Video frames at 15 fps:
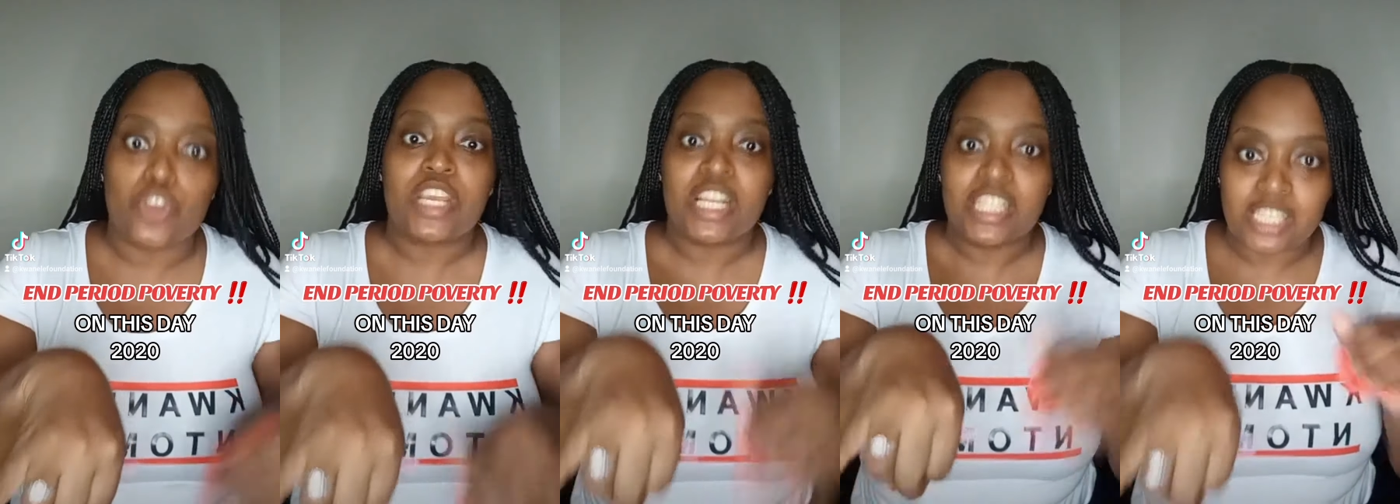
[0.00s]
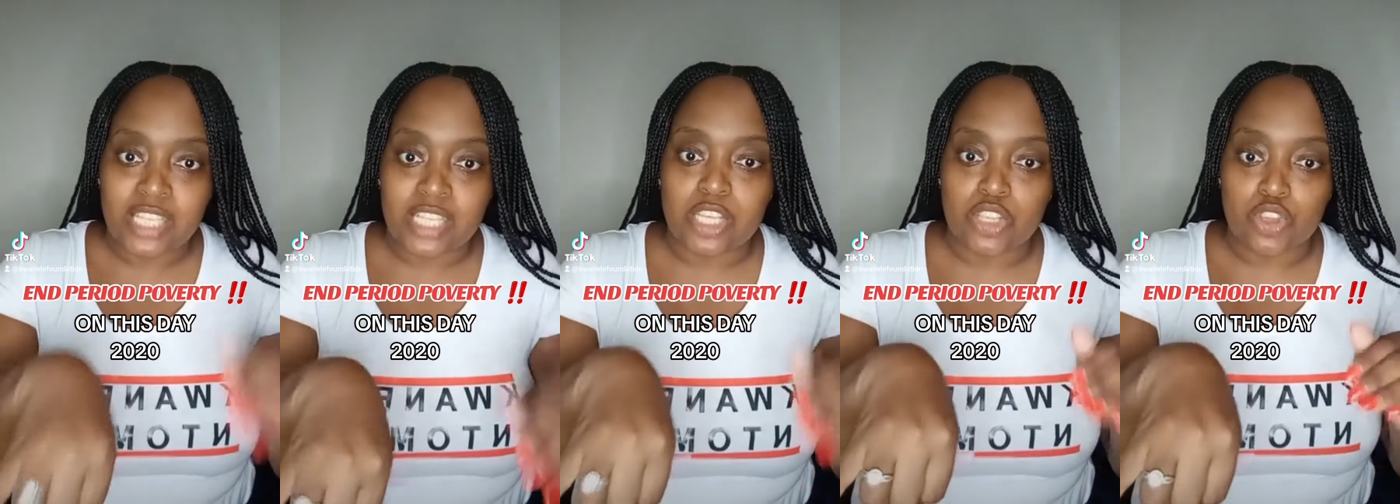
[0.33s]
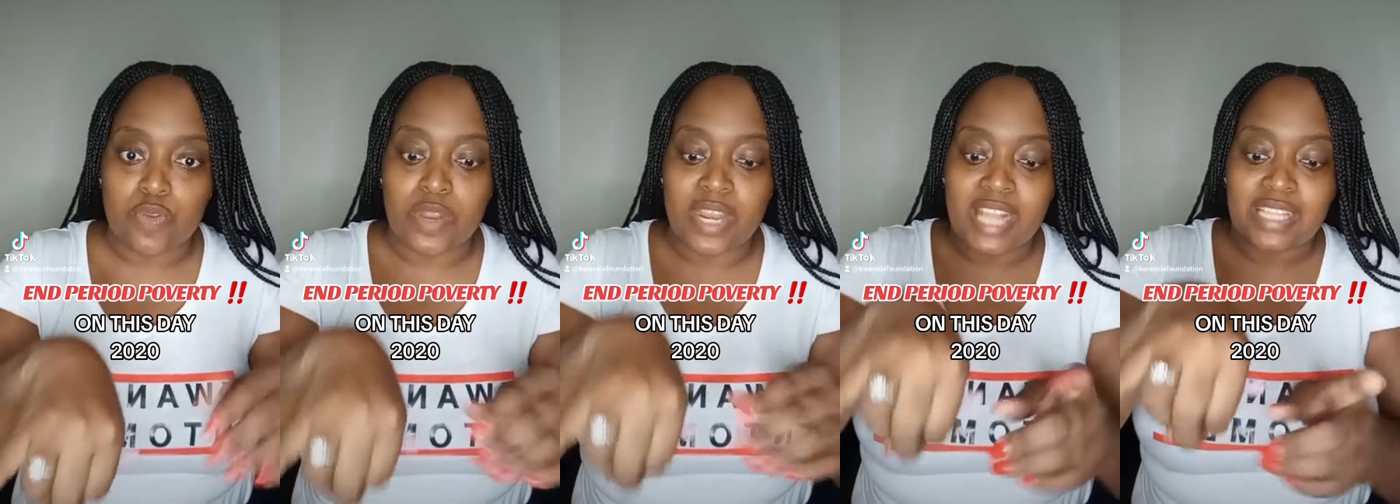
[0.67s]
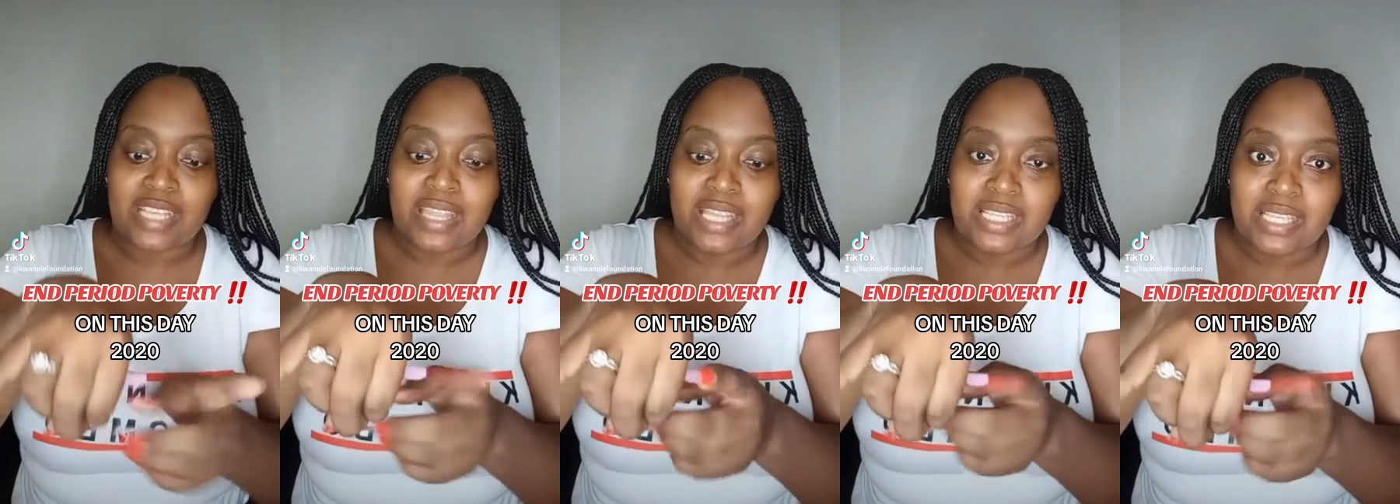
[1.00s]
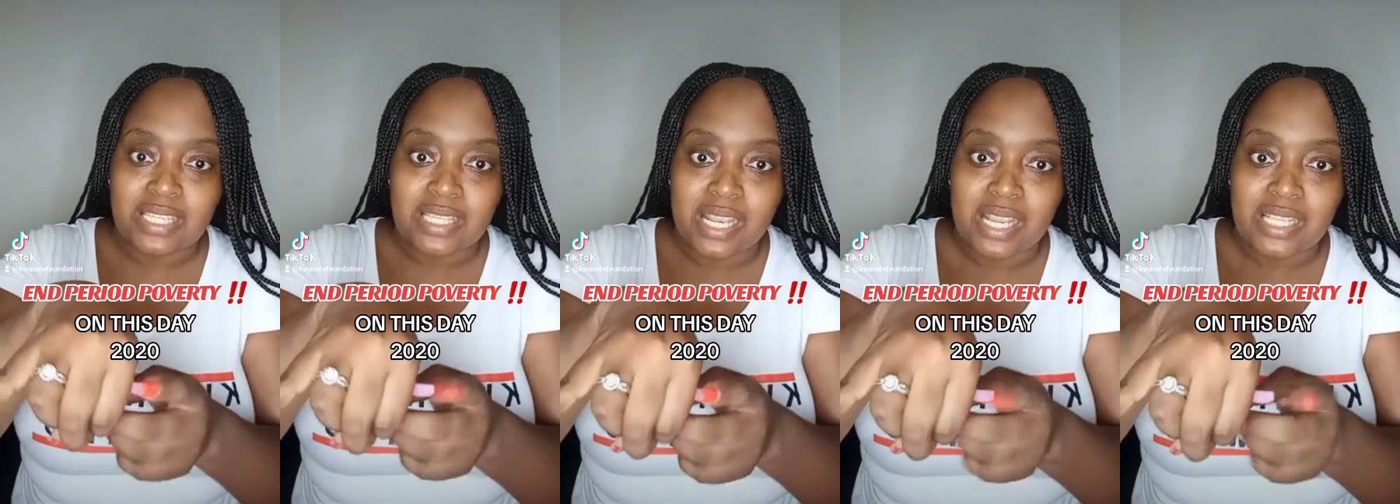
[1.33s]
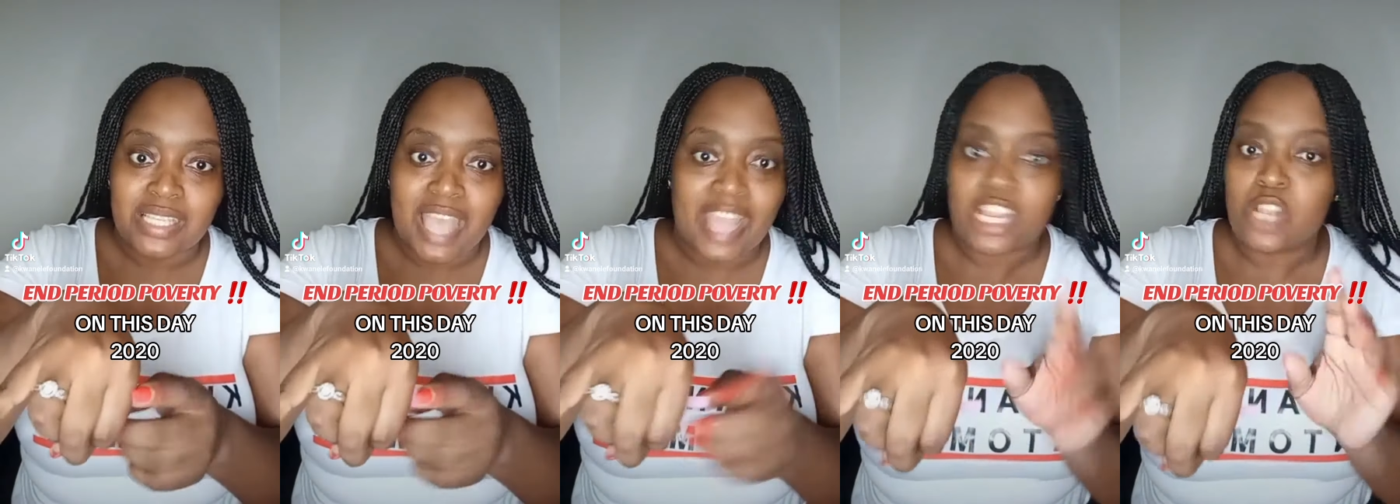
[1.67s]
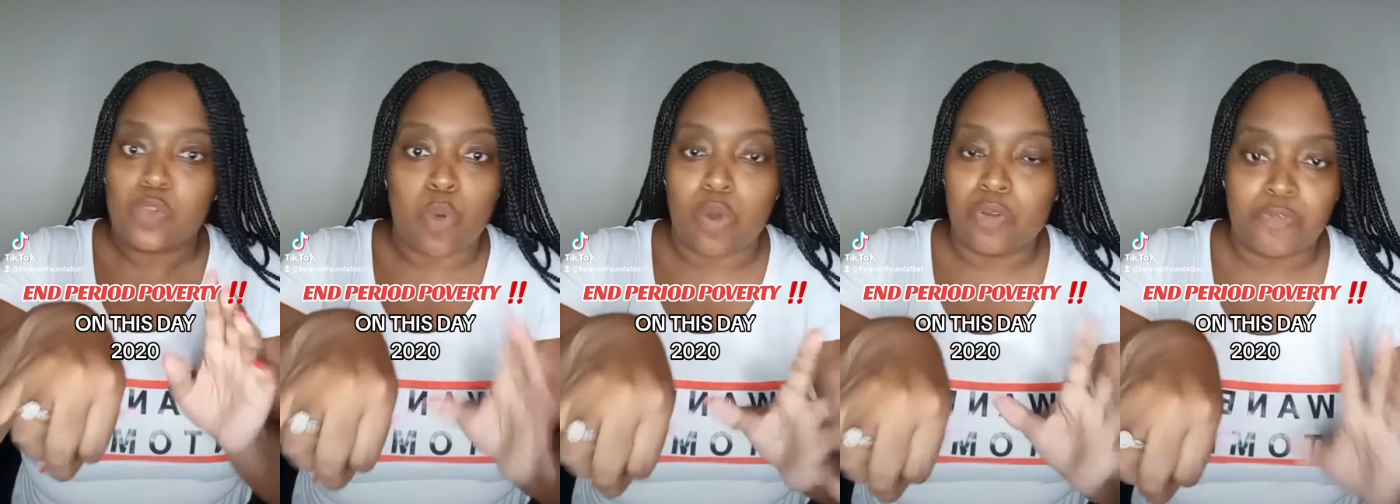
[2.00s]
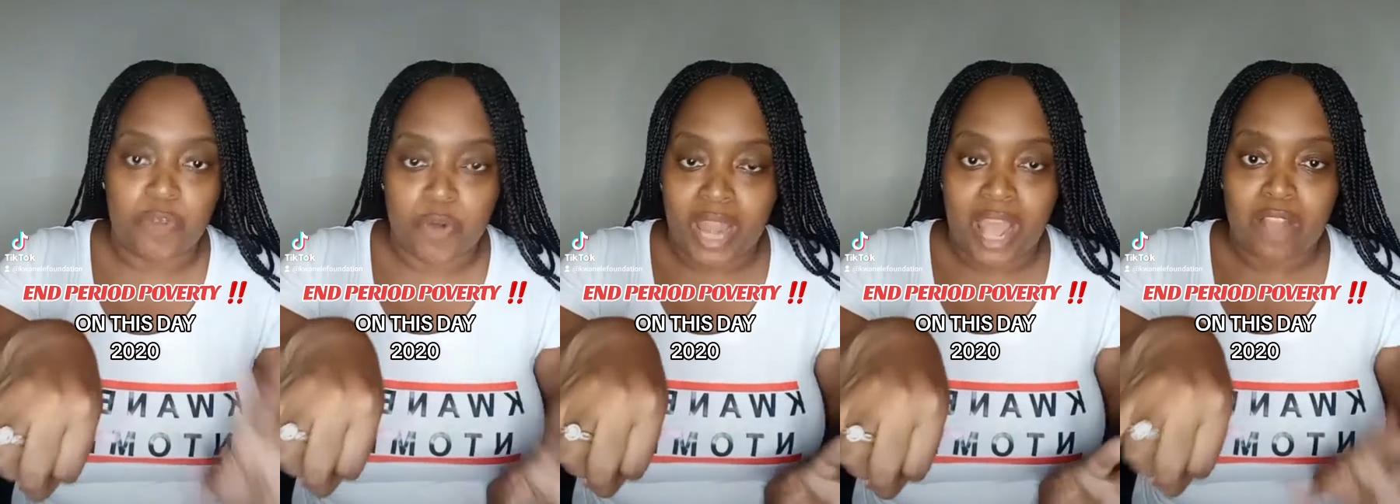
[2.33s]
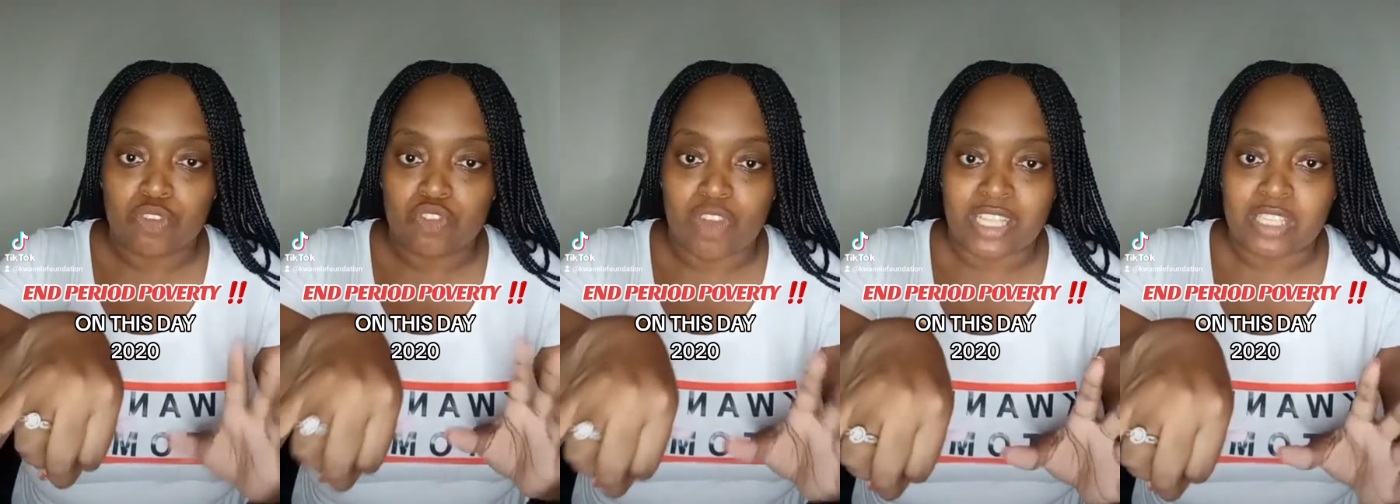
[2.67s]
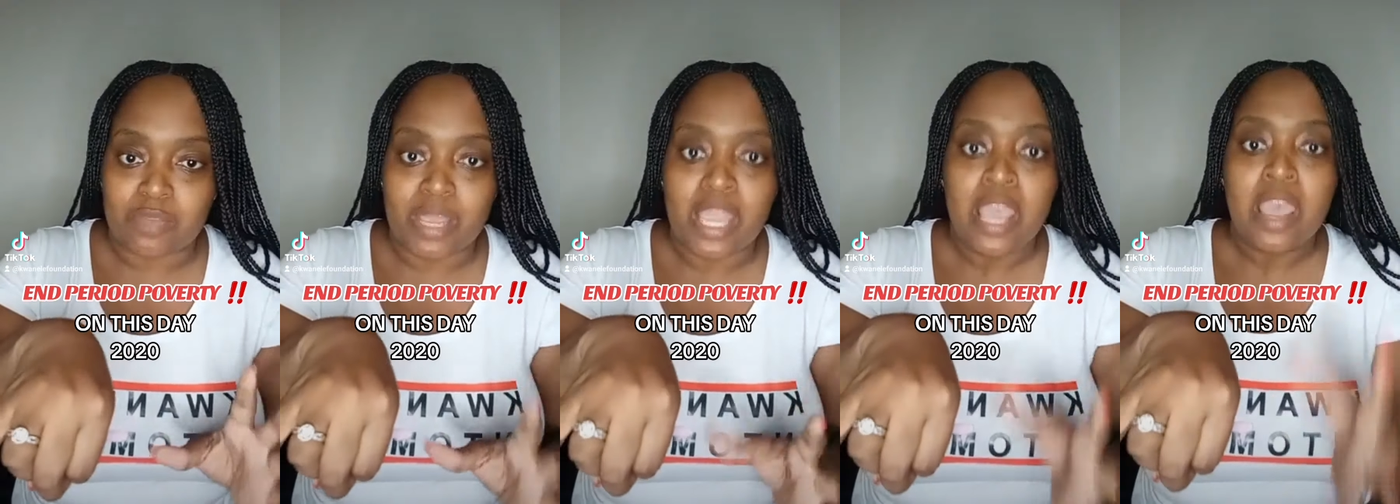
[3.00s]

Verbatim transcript: So you can sit and urinate and this is still inside. It won't fall out, trust